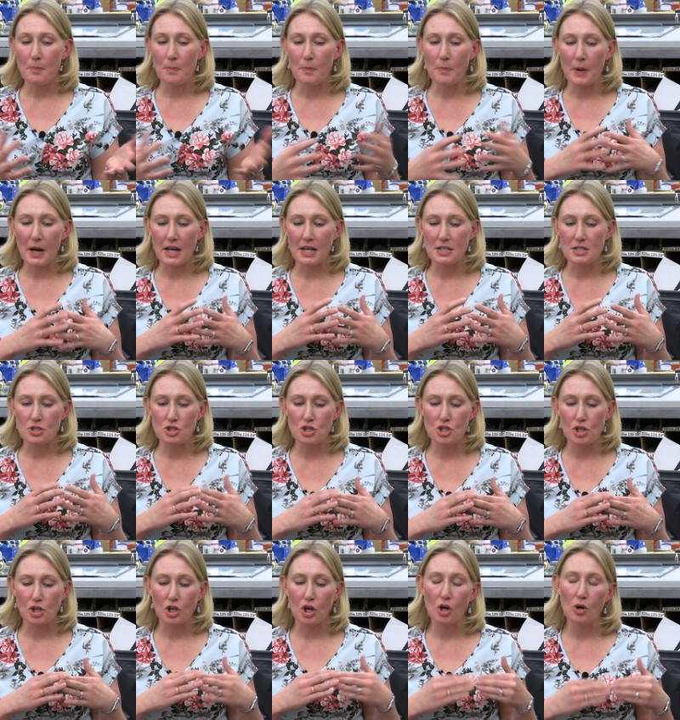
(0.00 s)
But
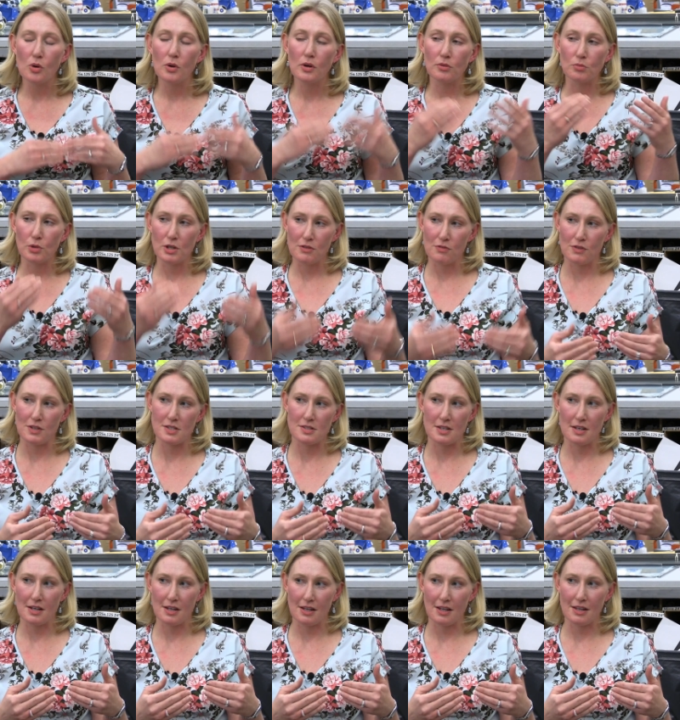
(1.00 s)
to go and revisit
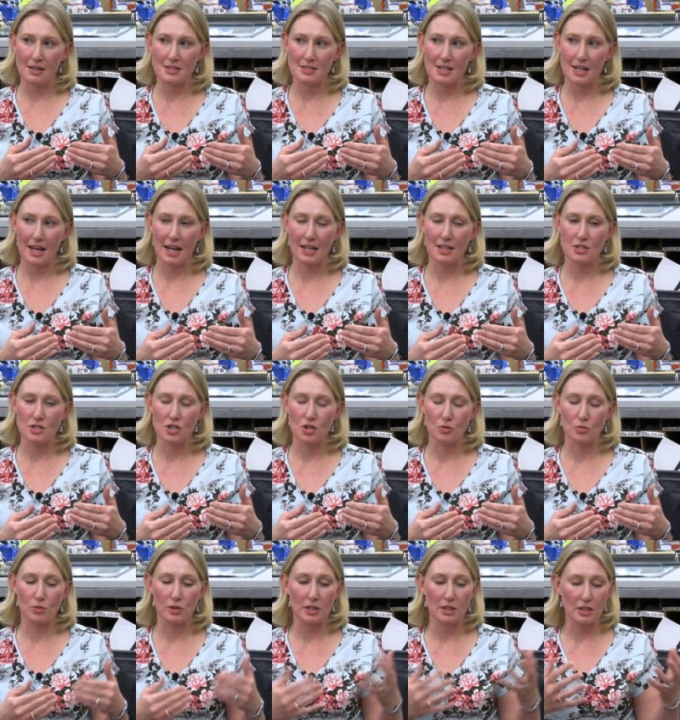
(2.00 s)
it and to
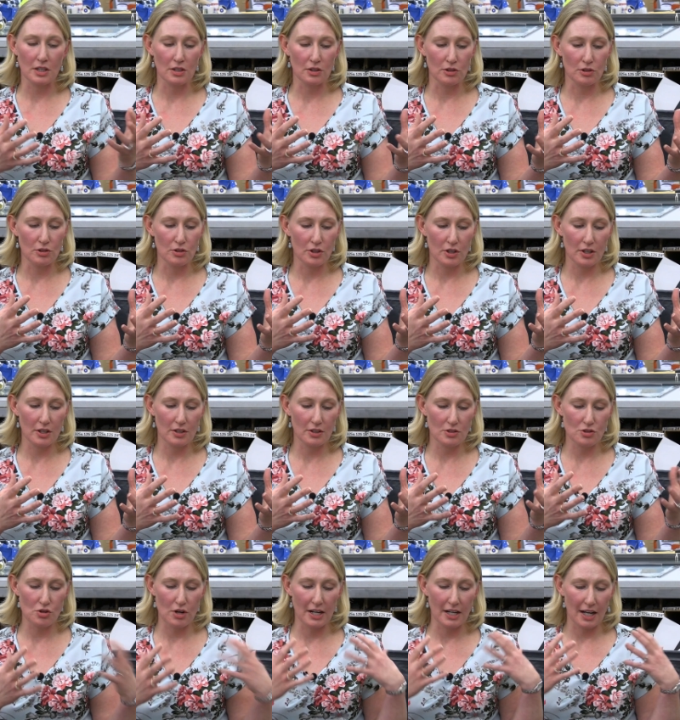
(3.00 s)
really
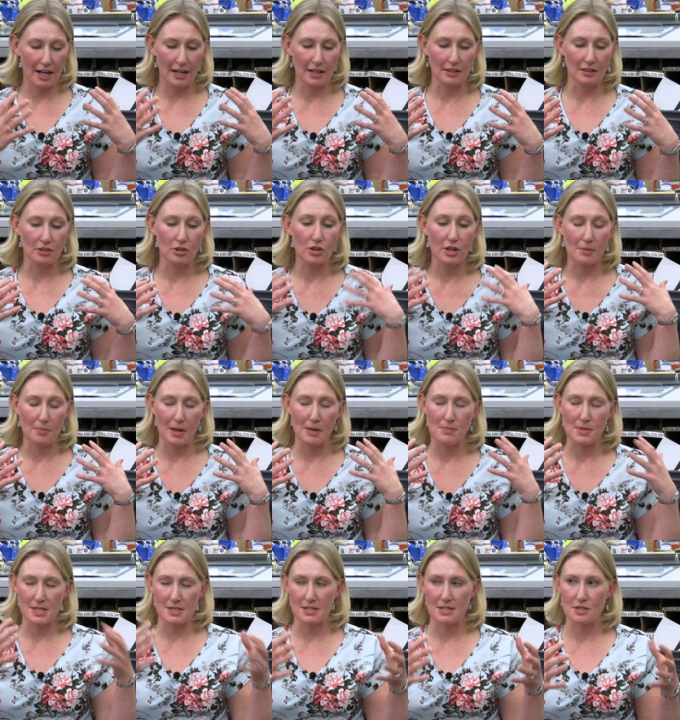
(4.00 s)
try to kind of look at my
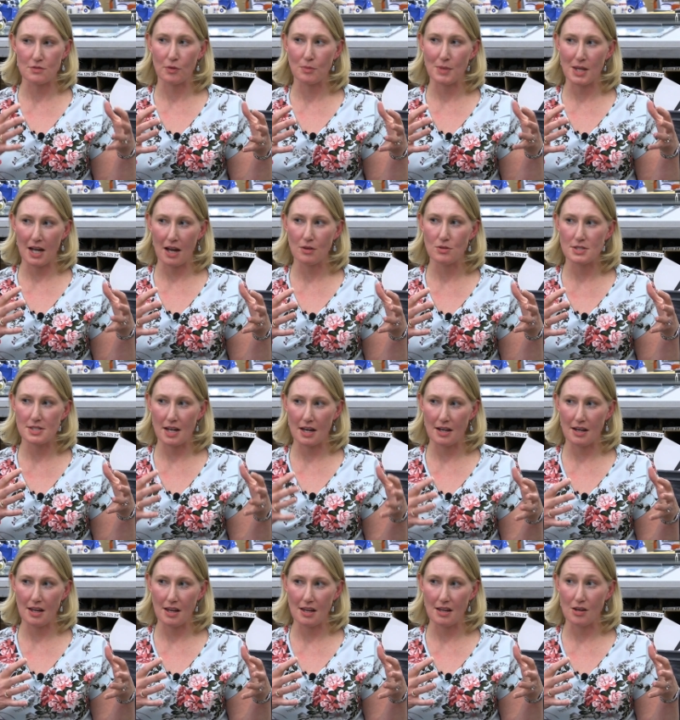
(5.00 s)
business from the outside
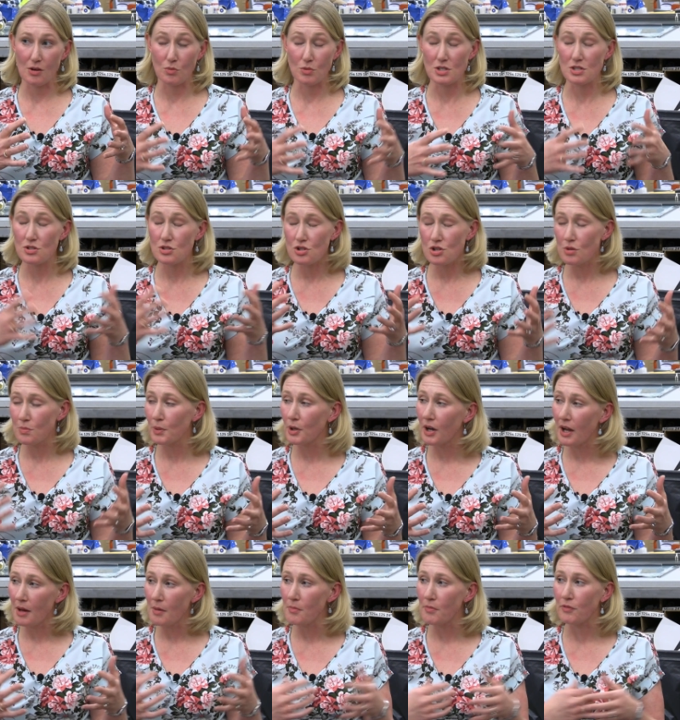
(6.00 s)
in was super
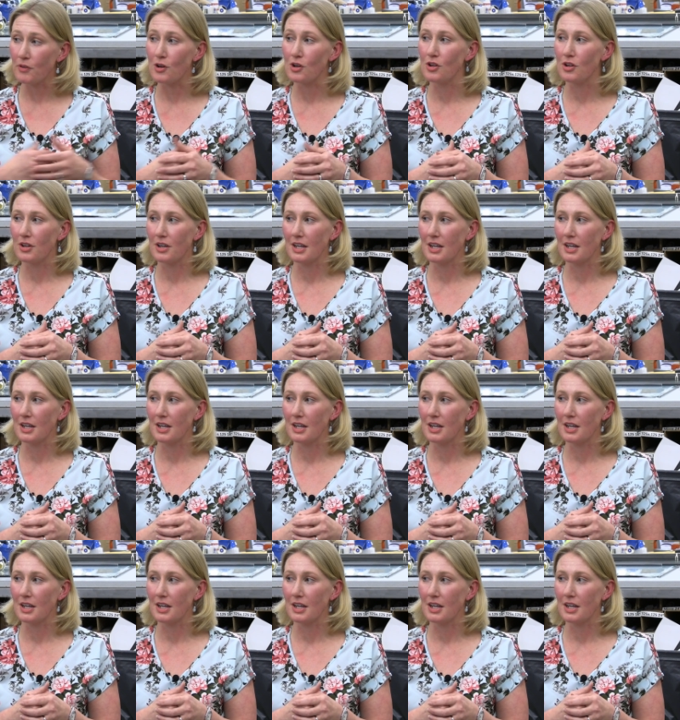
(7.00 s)
helpful.